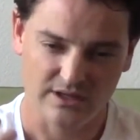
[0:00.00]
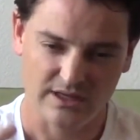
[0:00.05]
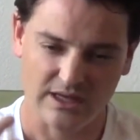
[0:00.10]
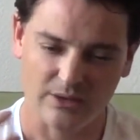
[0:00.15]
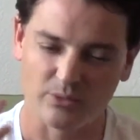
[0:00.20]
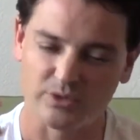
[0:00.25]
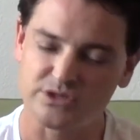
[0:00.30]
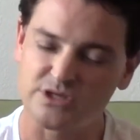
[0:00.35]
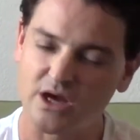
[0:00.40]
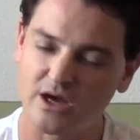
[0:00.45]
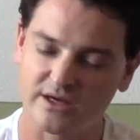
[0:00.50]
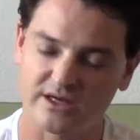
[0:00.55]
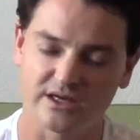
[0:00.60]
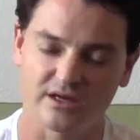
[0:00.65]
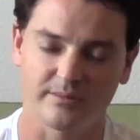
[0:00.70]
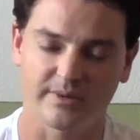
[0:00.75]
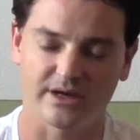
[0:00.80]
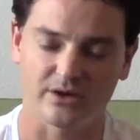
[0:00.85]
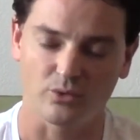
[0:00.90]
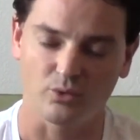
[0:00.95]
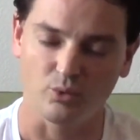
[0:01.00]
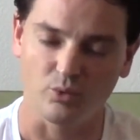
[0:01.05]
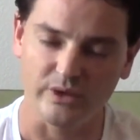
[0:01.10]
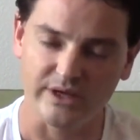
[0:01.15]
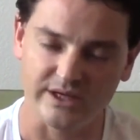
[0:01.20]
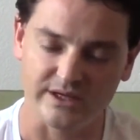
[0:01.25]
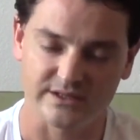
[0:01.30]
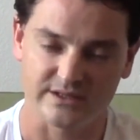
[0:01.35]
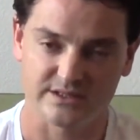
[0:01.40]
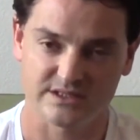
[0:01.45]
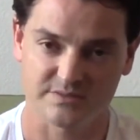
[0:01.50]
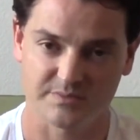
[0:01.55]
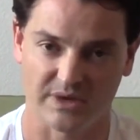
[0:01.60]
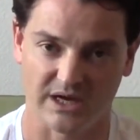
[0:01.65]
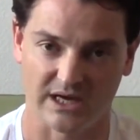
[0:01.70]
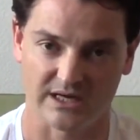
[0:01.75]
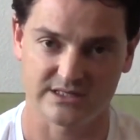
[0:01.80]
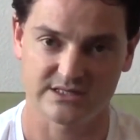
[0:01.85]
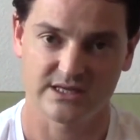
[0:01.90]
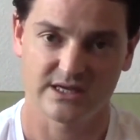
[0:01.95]
and we're talking about a weak
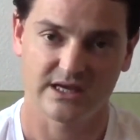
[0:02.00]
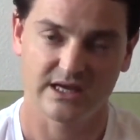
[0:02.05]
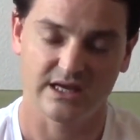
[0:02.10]
spot,